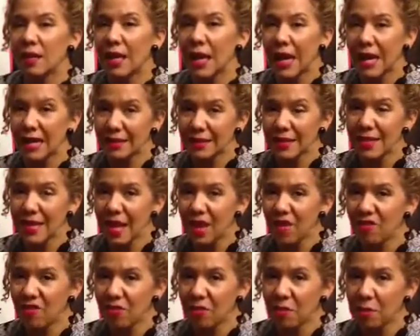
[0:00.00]
has an
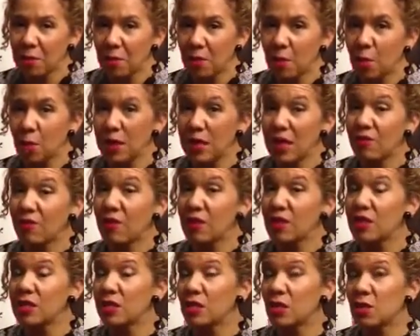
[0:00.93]
F, but whenever
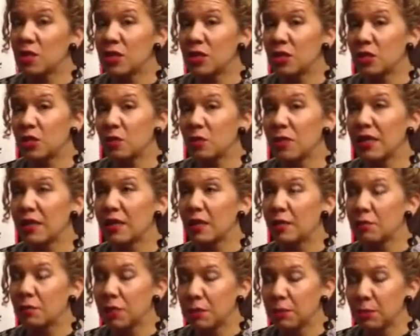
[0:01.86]
it's going to
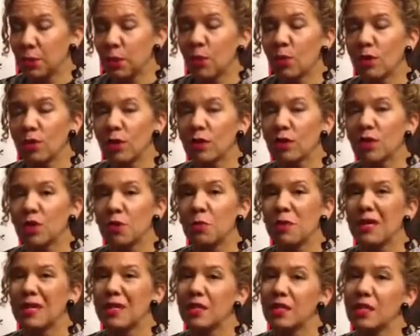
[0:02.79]
be plural, you
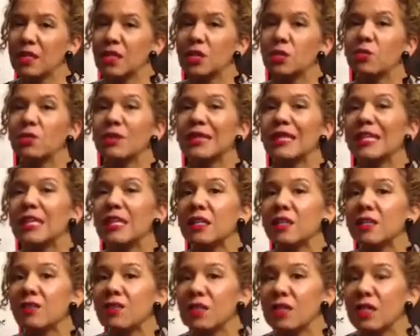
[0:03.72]
make it into
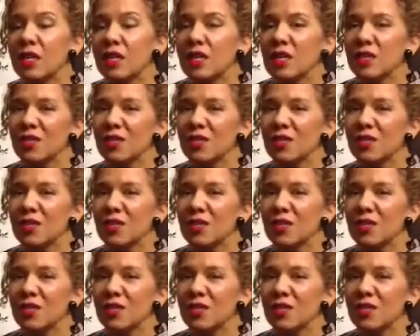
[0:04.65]
leaves.